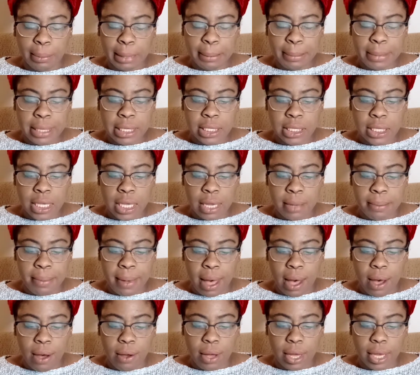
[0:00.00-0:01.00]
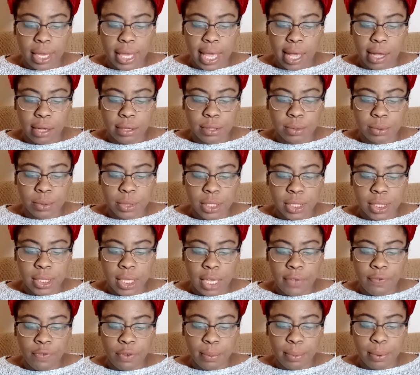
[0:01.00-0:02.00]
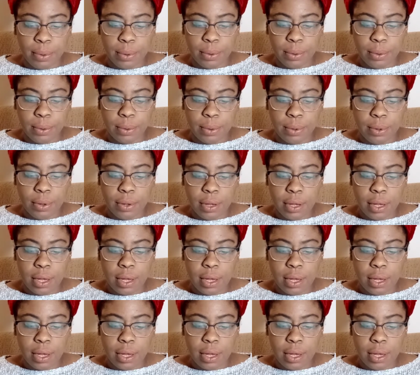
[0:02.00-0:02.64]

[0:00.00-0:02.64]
Let me see about accounts receivable.